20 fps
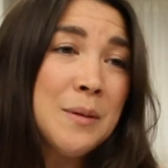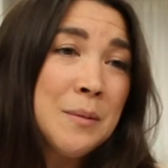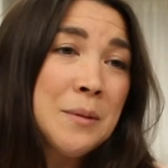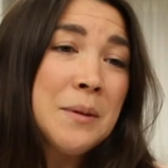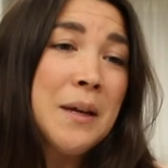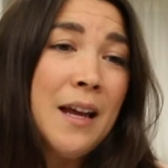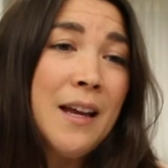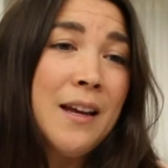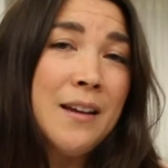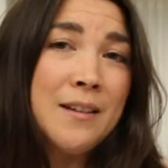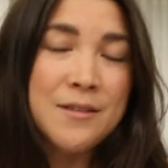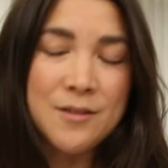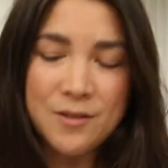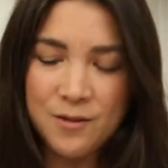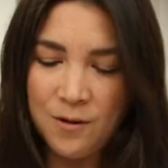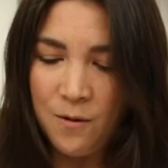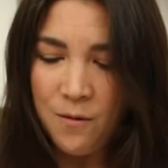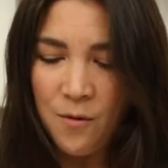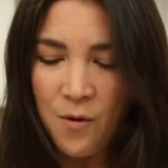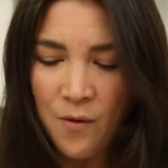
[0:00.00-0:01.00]
people can't.
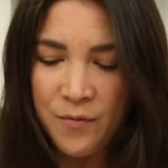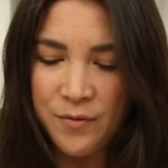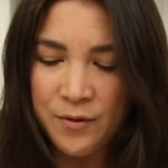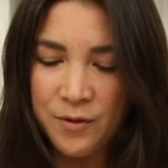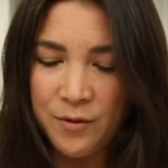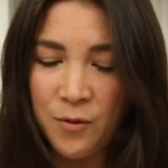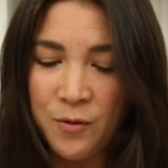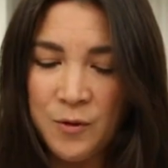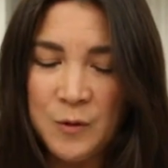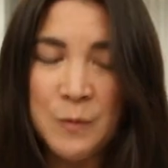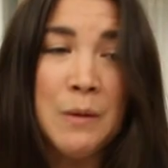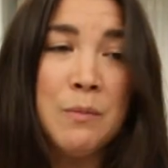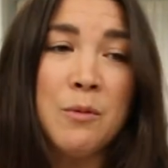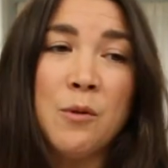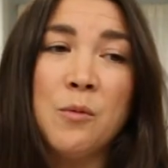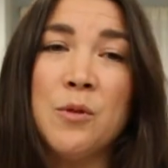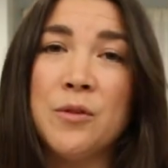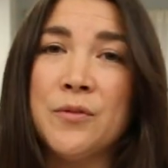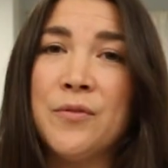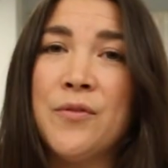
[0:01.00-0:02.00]
So hopefully those
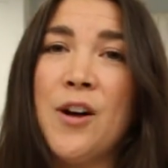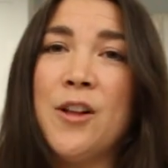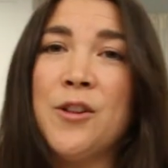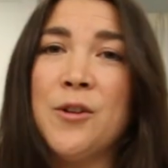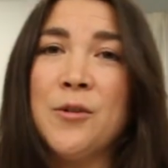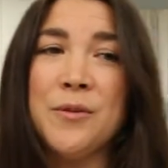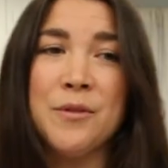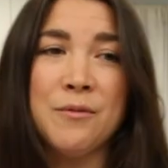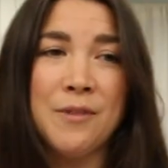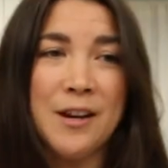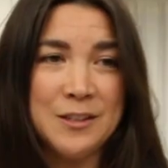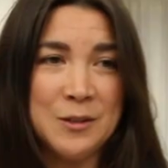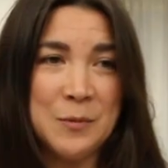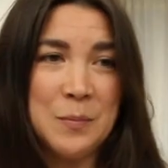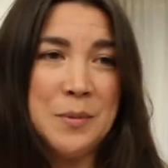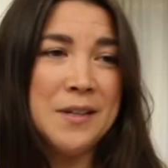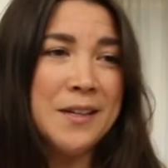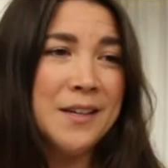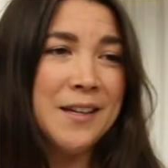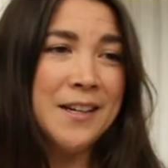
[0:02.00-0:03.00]
people will follow the
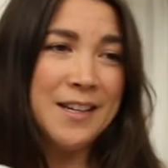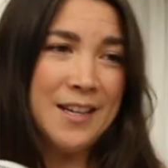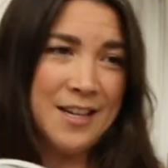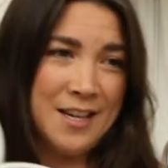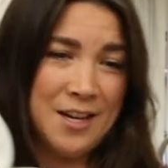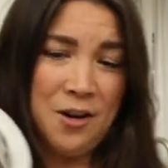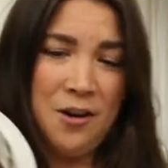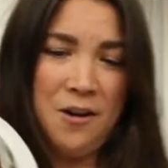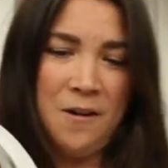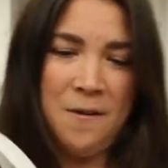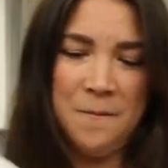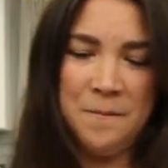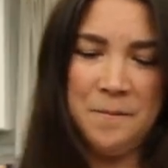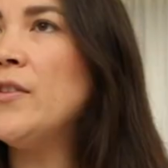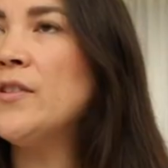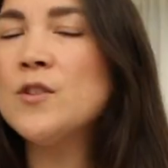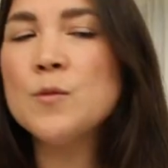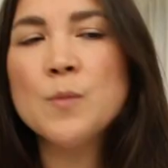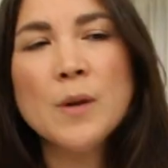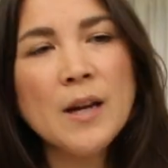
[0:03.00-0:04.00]
recipe in here.
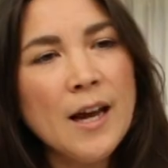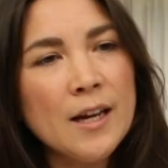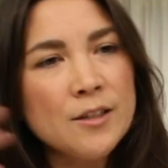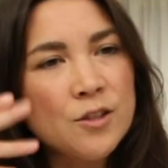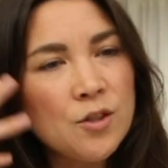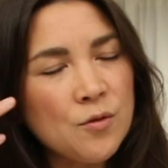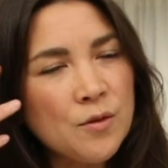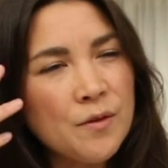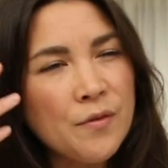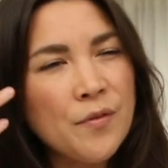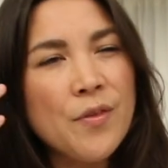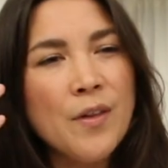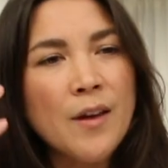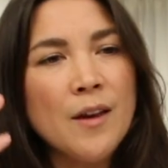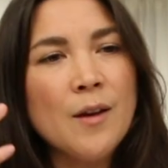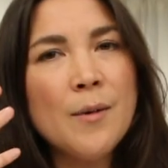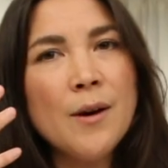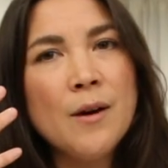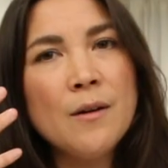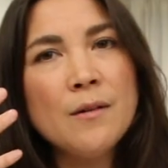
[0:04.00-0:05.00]
This is what I had to sort of
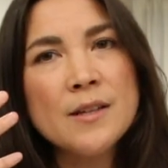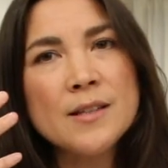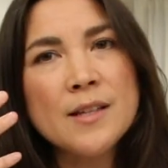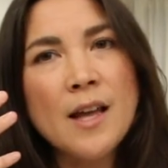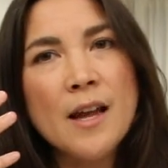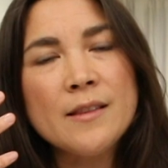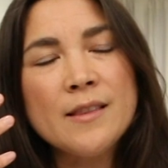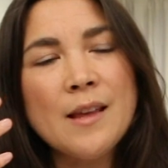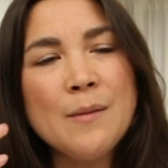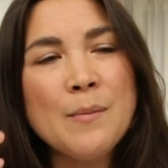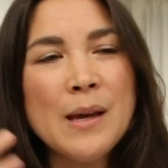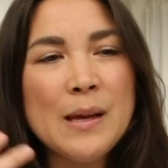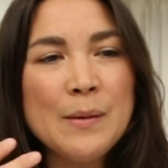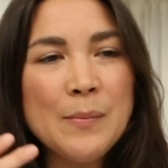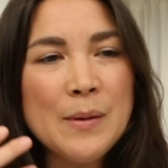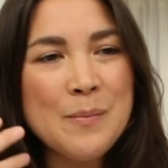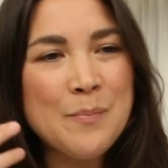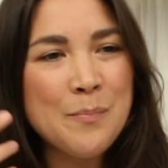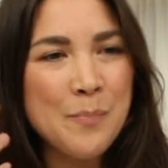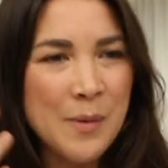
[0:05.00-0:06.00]
think about, is like, they may
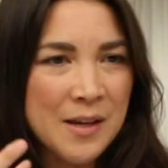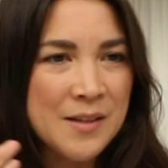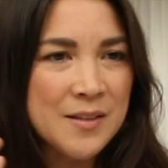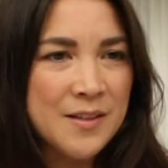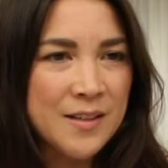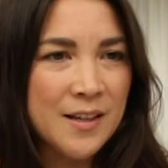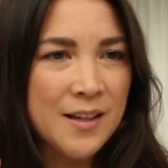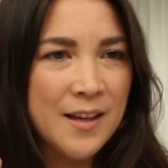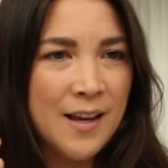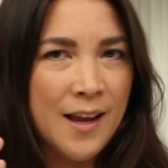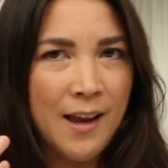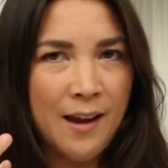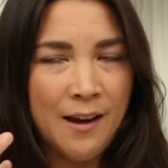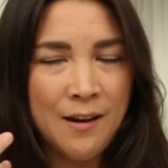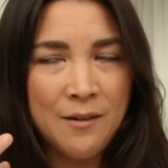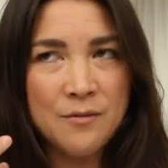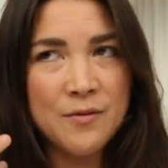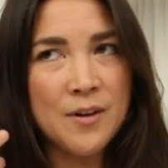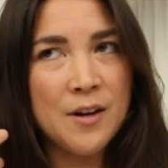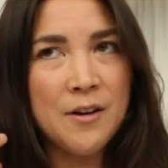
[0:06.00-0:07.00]
be basic
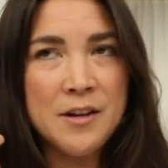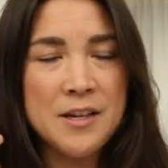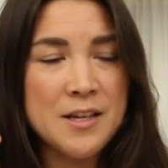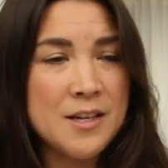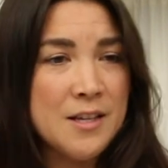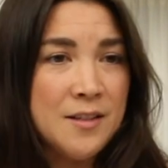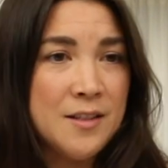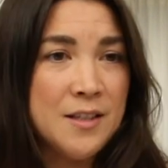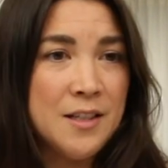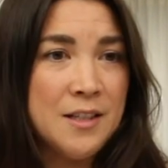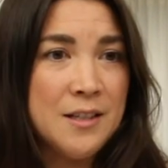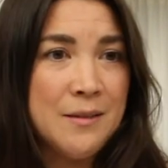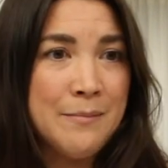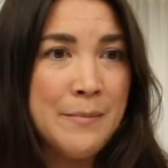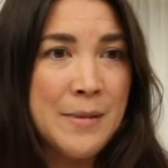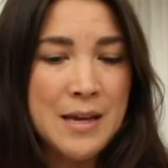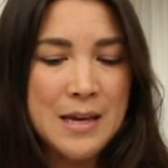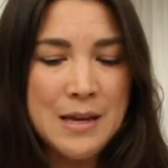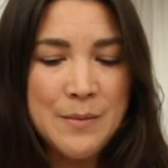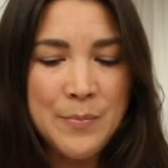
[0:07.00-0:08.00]
and very easy to
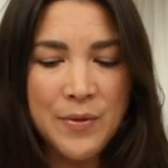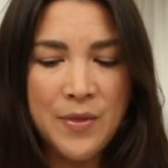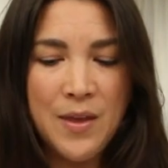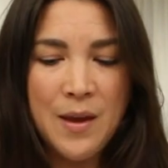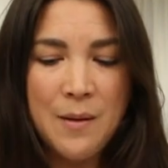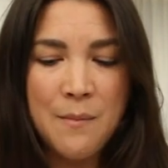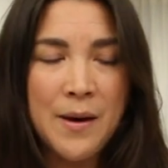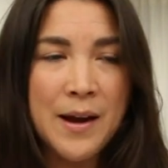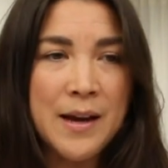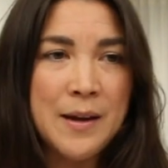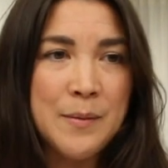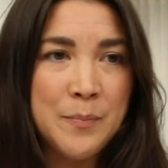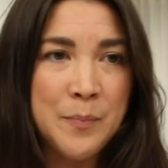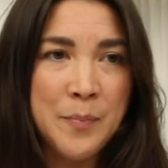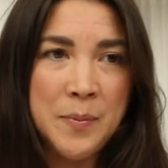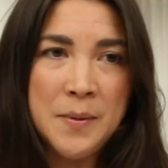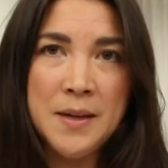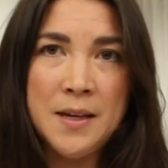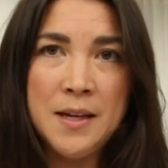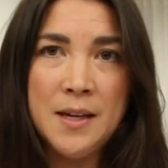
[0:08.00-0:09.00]
me, but they might
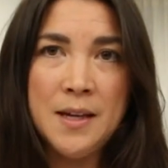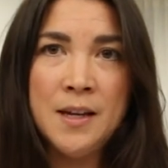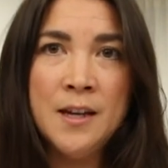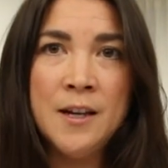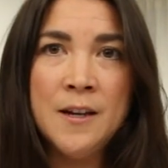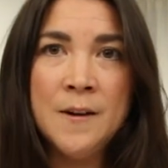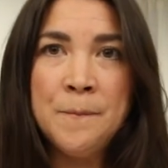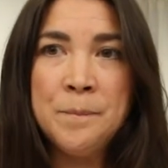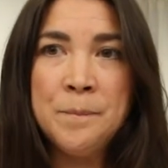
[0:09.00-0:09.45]
be